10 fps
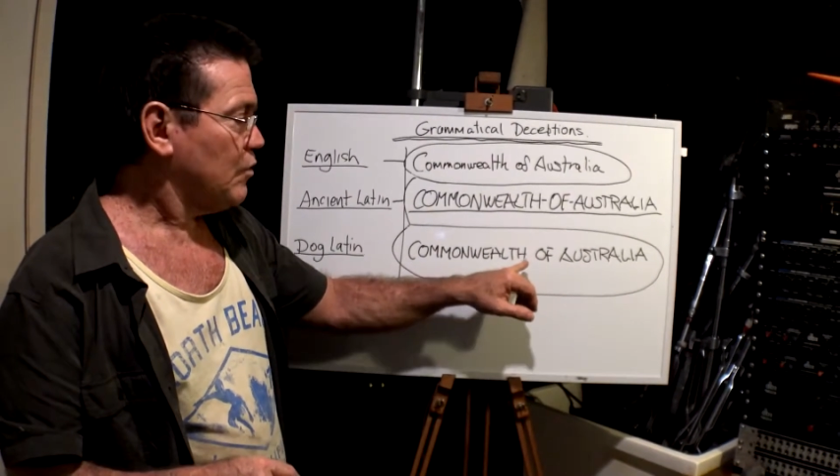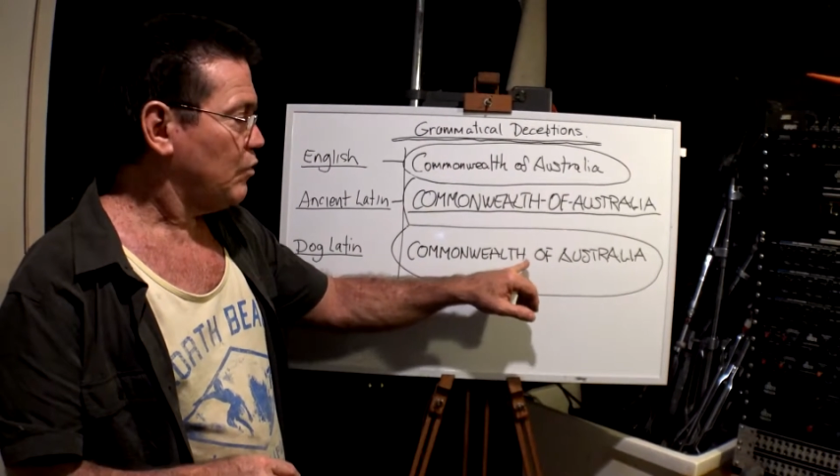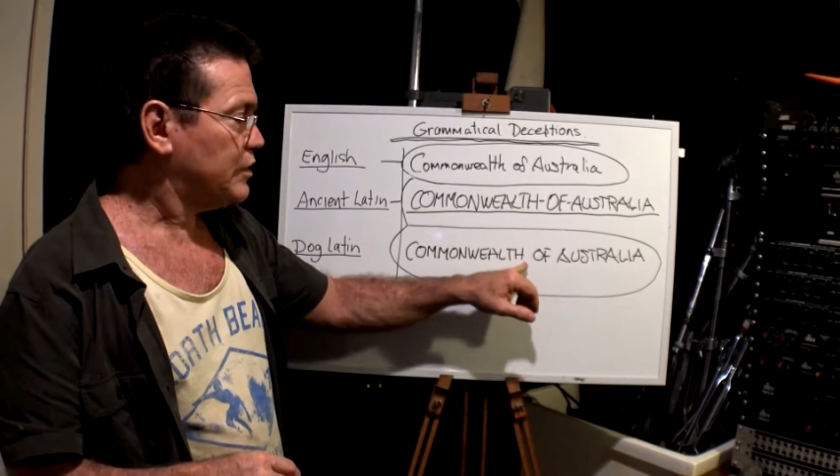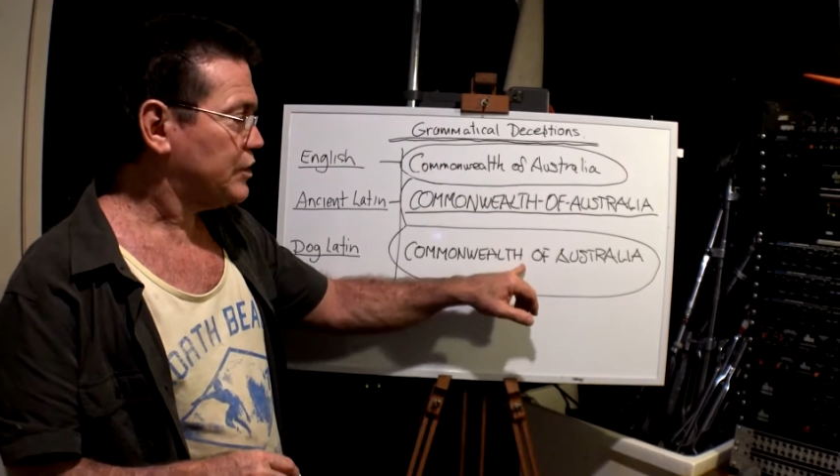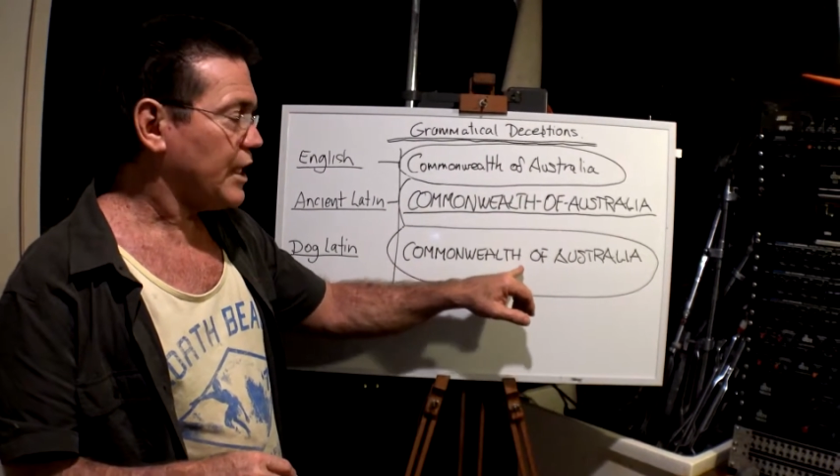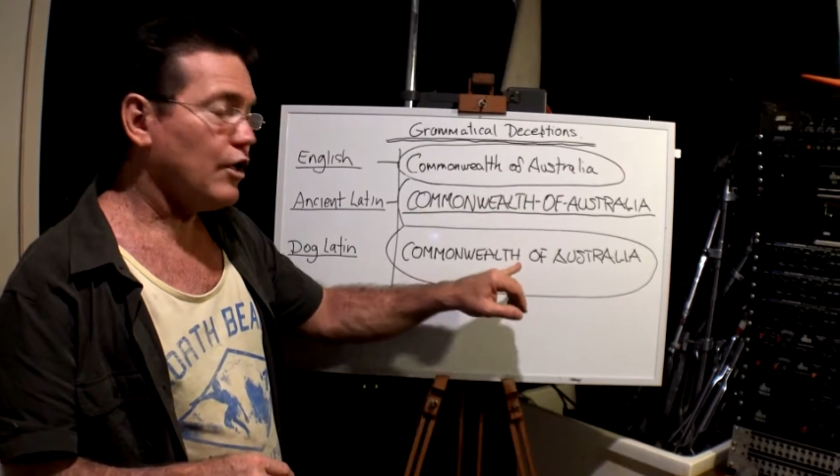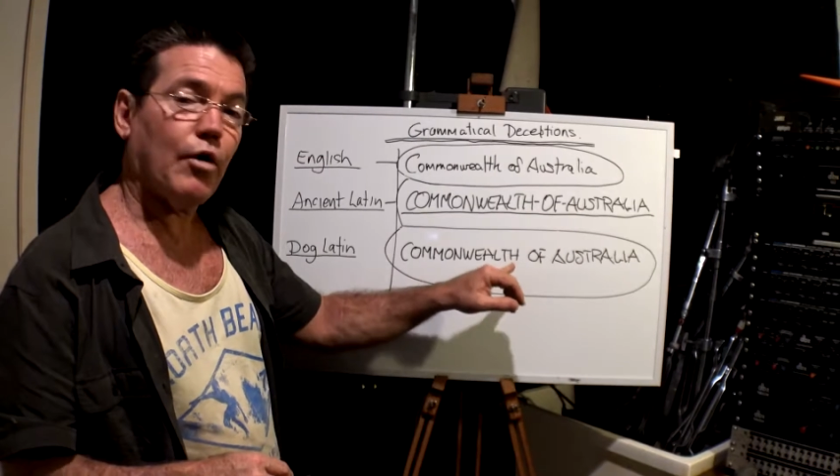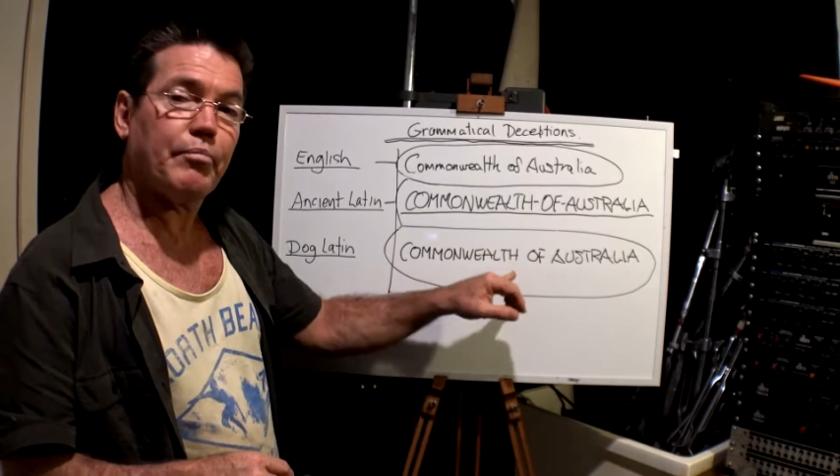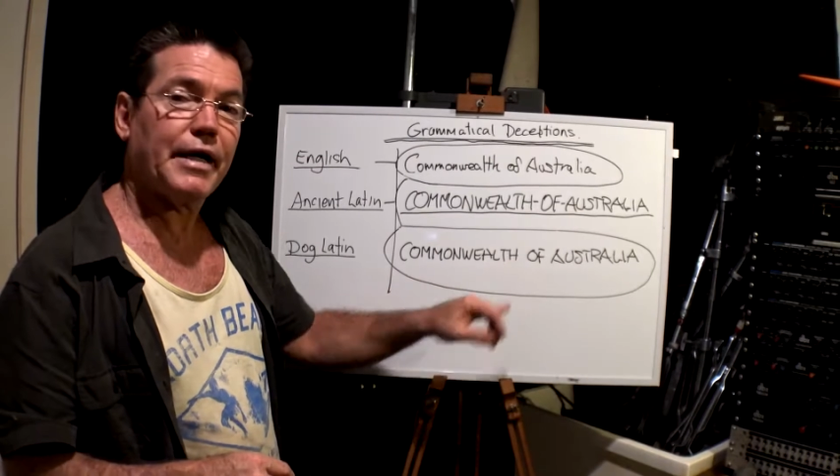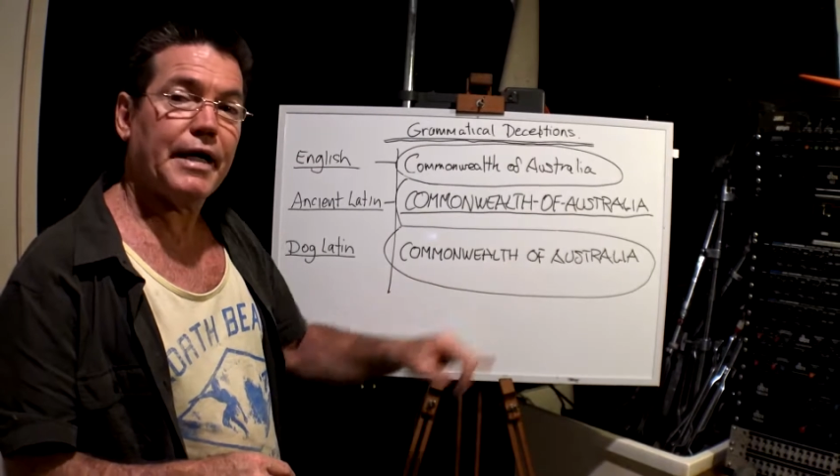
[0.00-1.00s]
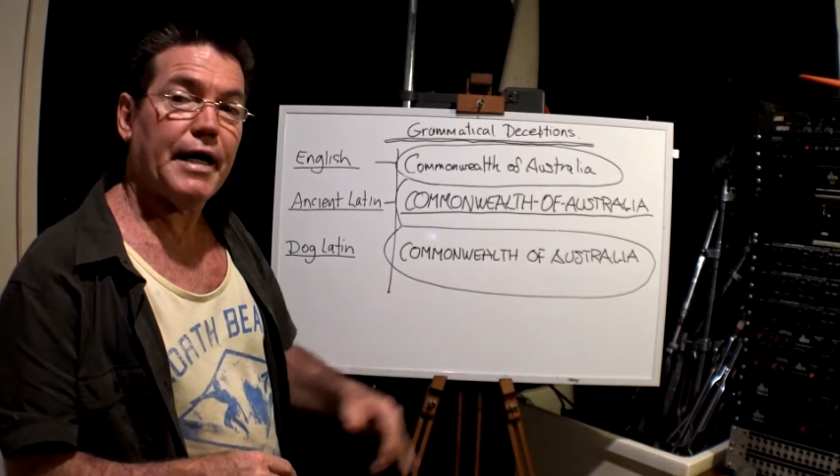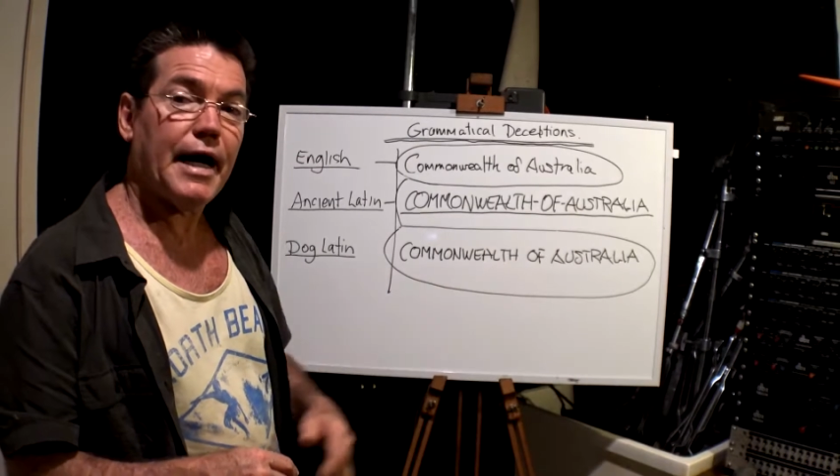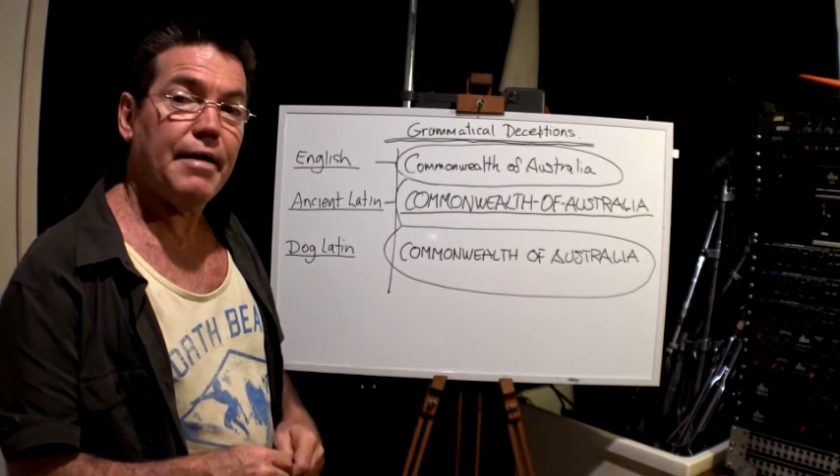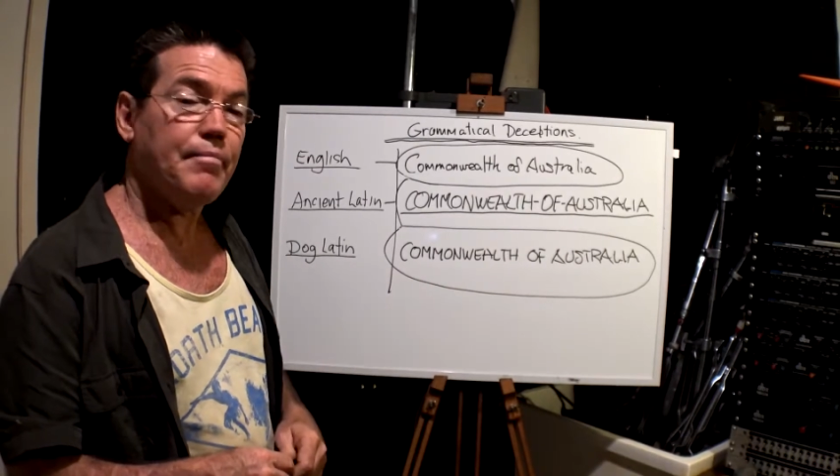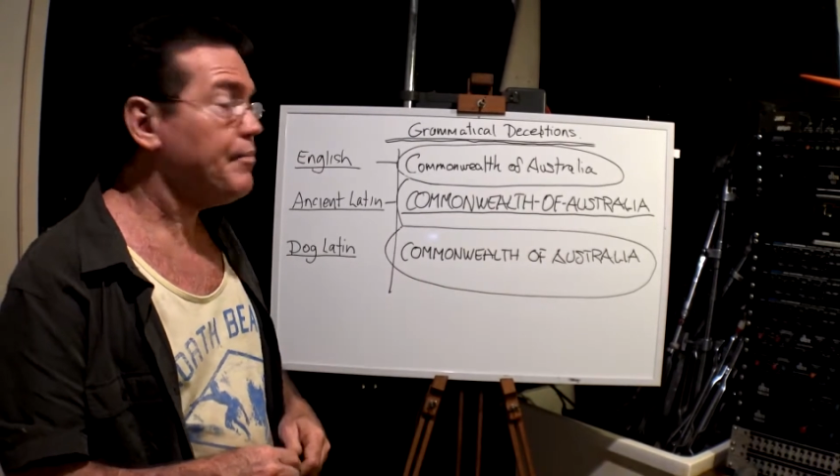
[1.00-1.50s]
which cannot be a
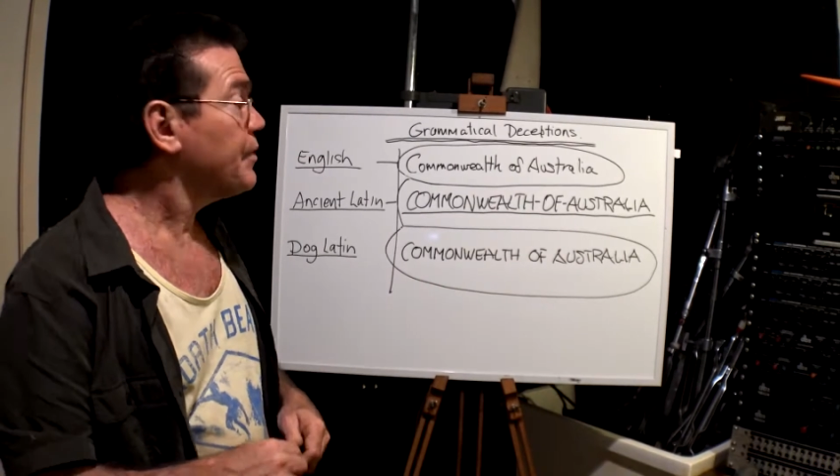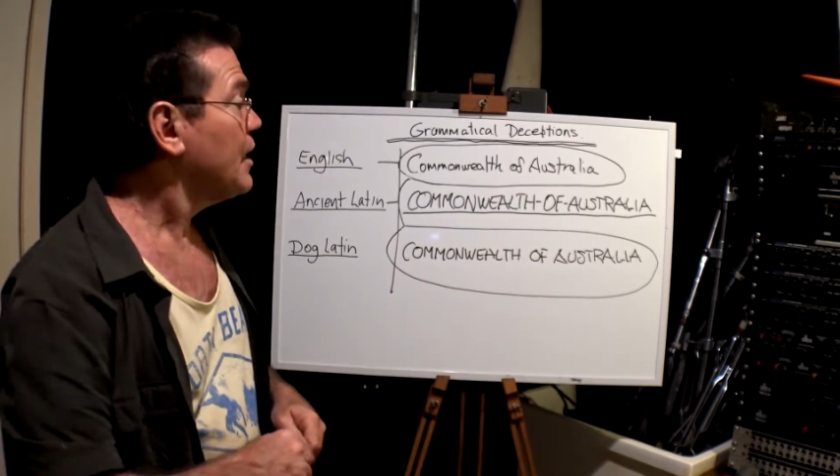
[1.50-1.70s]
name.